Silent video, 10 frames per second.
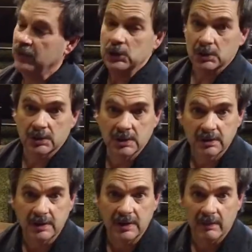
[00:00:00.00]
features
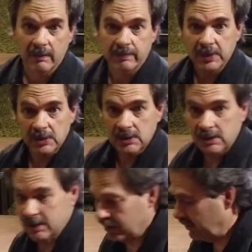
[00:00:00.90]
that they build
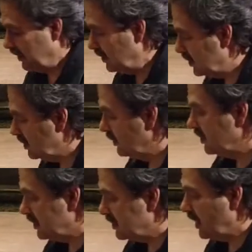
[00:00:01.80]
into the instrument
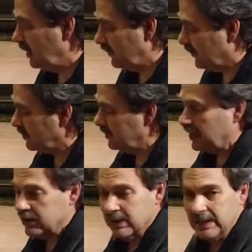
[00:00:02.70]
are designed for a
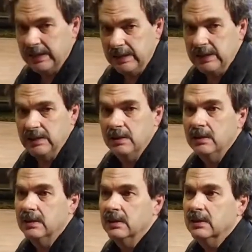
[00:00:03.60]
nice, clean,
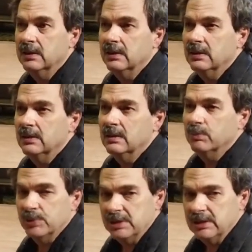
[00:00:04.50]

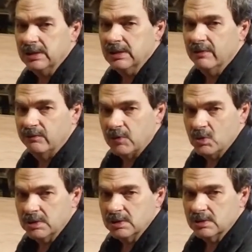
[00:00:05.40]
pretty,
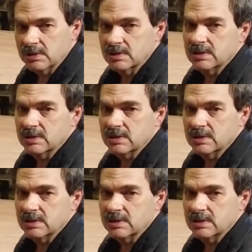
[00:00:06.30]
focused